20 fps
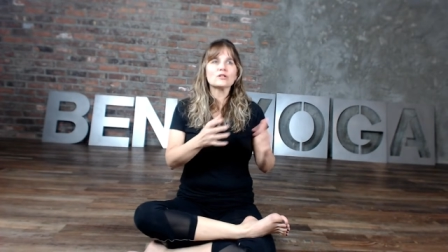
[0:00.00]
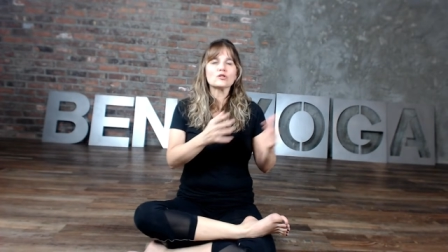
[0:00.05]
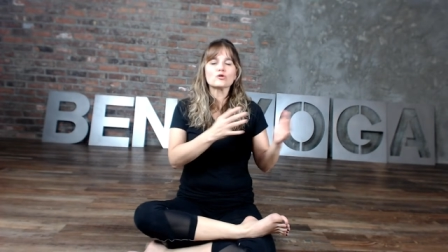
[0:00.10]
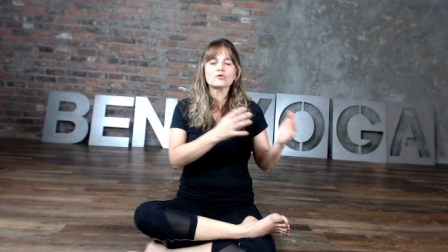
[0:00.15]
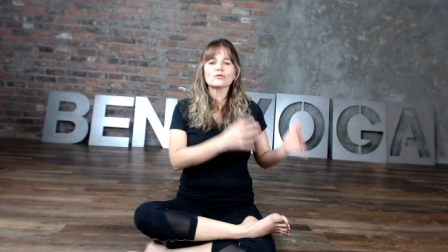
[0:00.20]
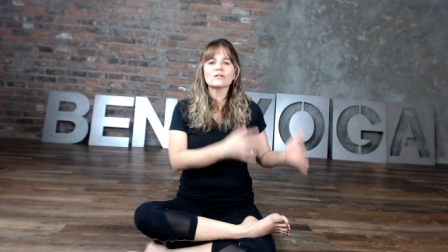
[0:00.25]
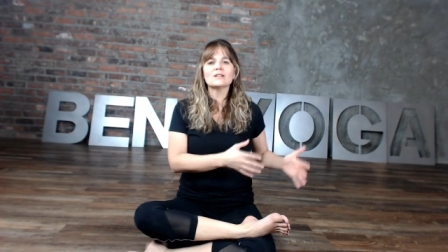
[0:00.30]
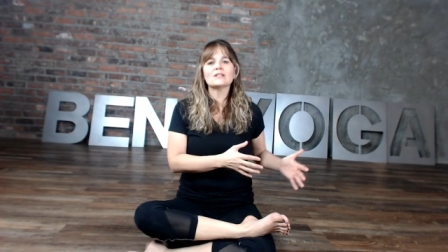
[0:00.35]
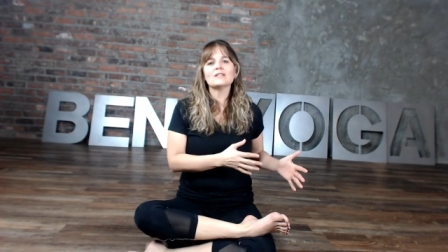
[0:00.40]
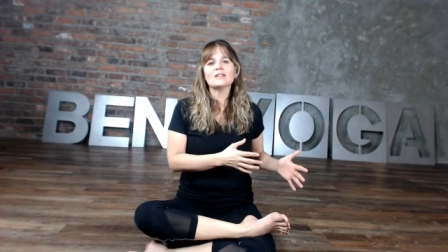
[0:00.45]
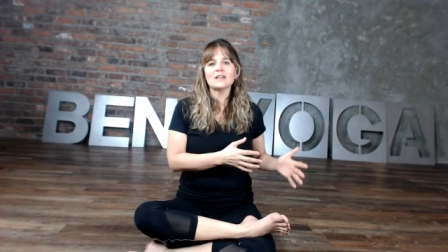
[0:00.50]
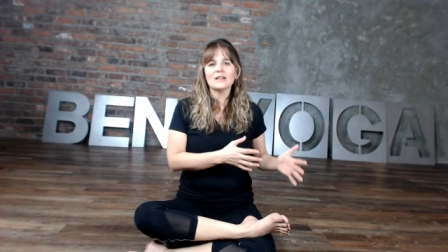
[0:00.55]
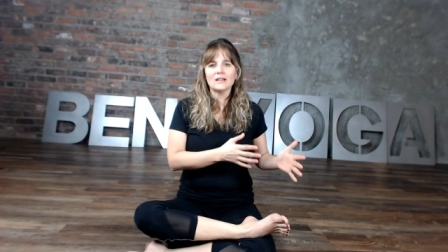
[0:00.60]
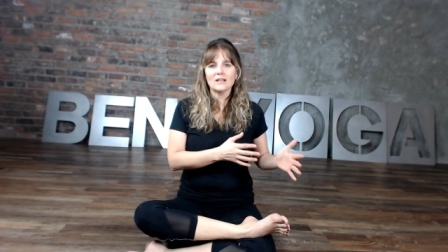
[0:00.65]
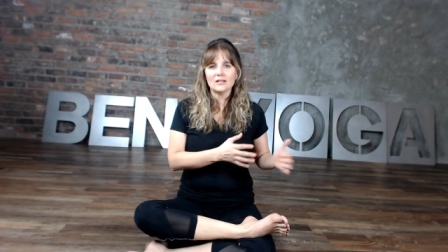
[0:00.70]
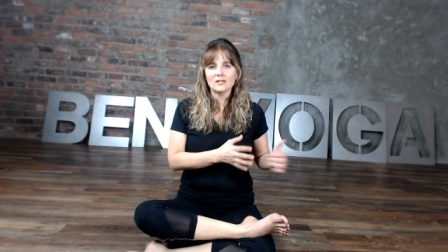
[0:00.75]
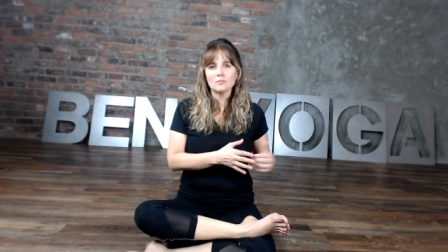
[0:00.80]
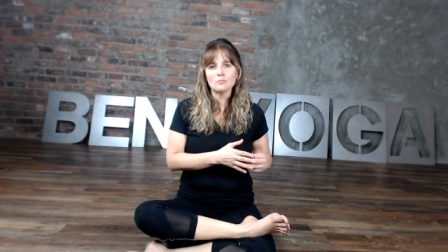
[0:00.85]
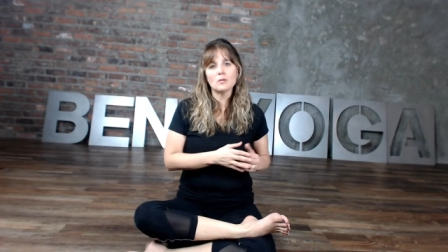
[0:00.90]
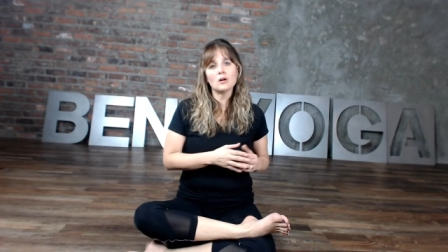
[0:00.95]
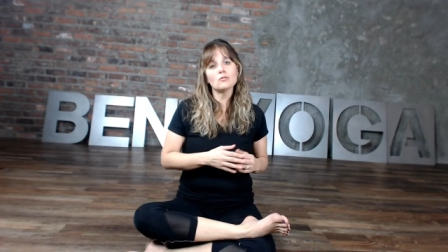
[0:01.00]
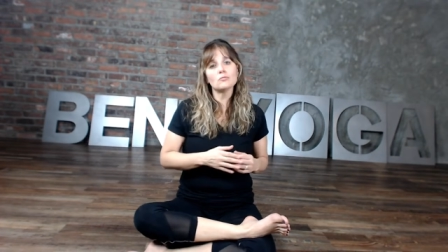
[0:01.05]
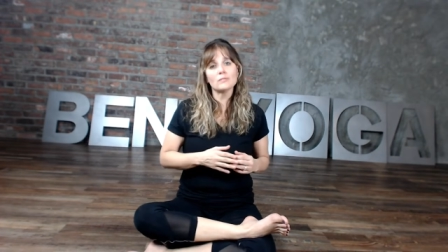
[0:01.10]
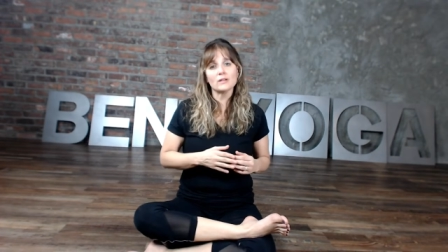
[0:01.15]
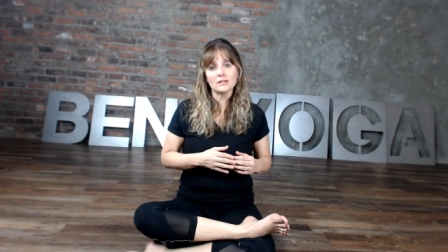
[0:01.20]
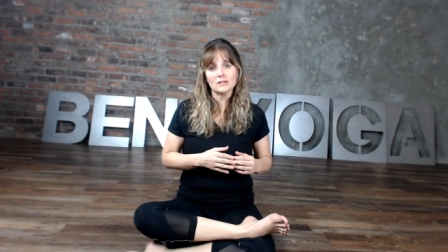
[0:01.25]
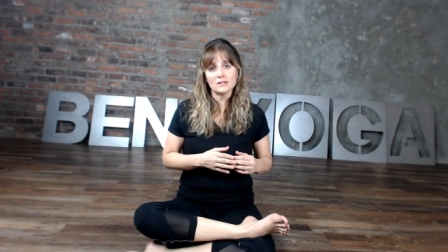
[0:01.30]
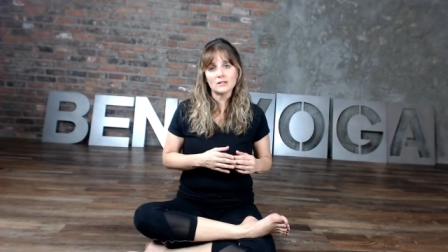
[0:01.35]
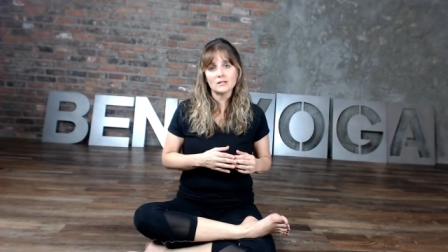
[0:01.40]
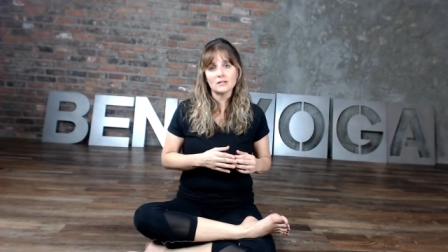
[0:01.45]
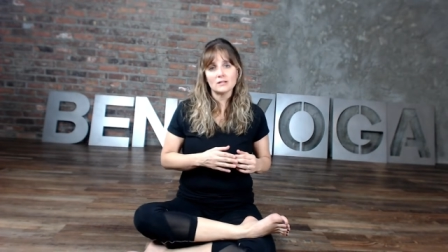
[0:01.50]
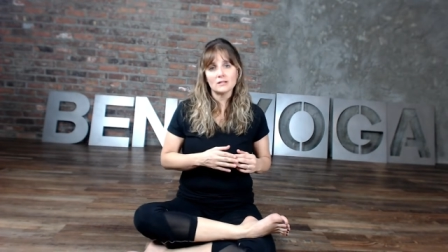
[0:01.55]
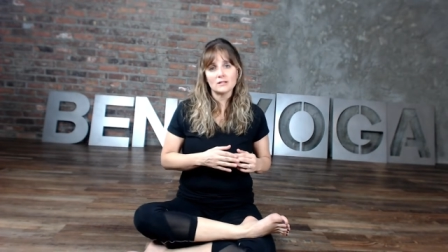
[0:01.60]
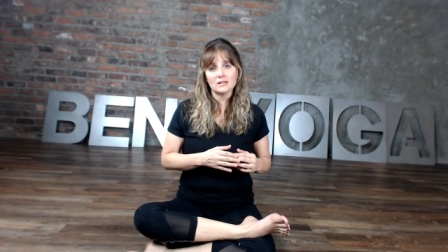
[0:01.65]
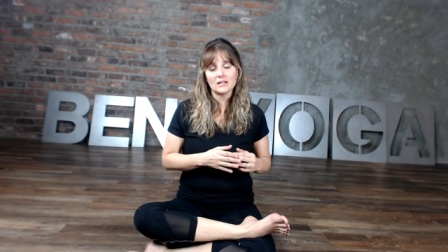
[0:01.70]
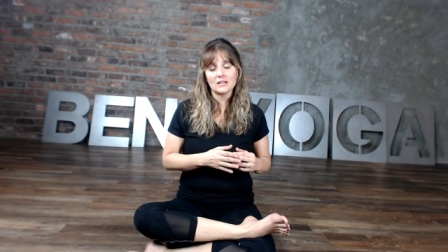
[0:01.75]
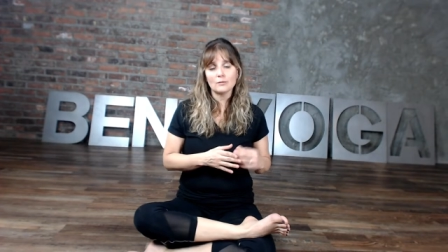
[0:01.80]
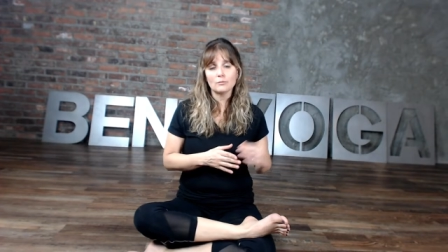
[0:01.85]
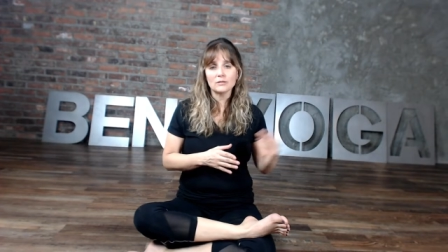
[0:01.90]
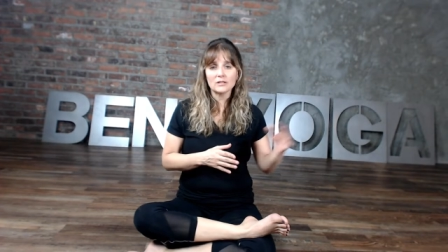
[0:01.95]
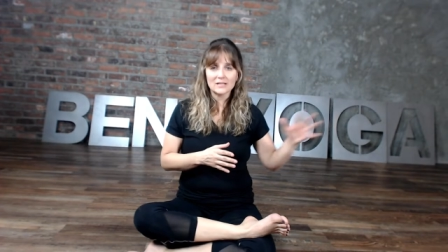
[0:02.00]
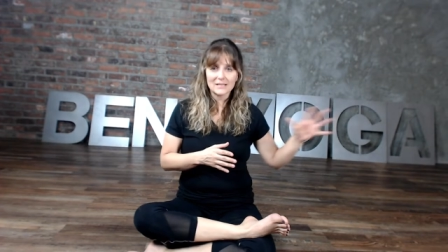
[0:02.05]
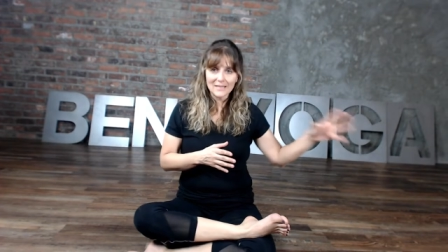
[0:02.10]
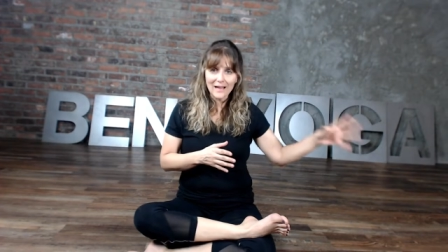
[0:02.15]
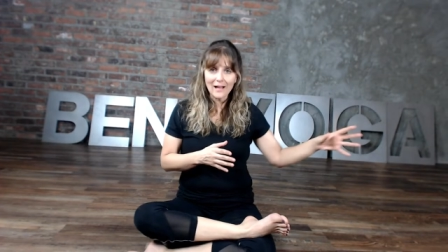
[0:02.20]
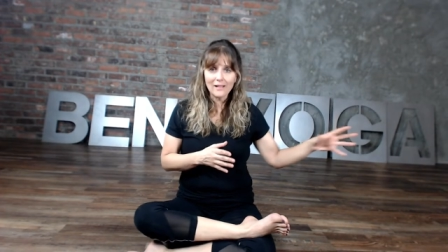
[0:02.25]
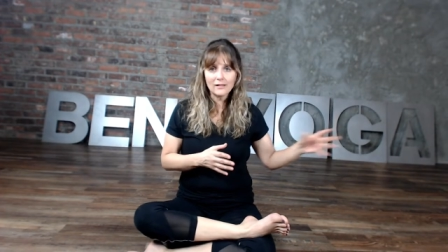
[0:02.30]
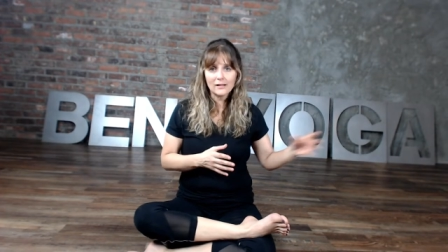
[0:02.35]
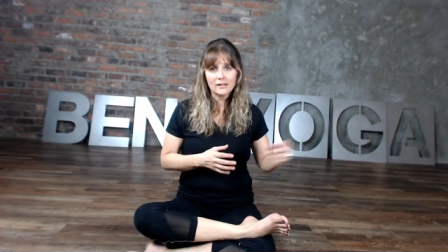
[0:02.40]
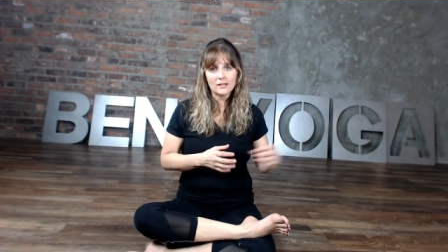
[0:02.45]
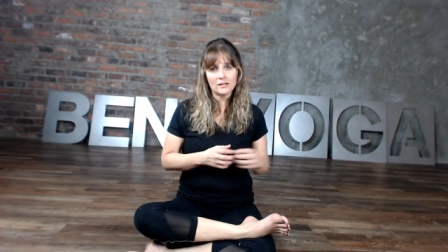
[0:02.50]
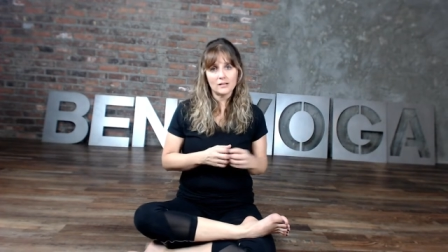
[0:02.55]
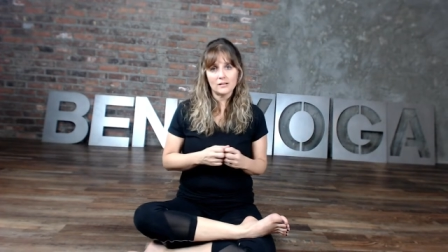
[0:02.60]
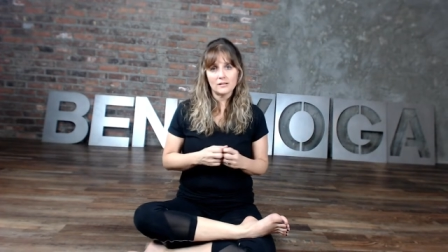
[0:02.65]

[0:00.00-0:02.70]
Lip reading: treated it in the moment, that it was solid.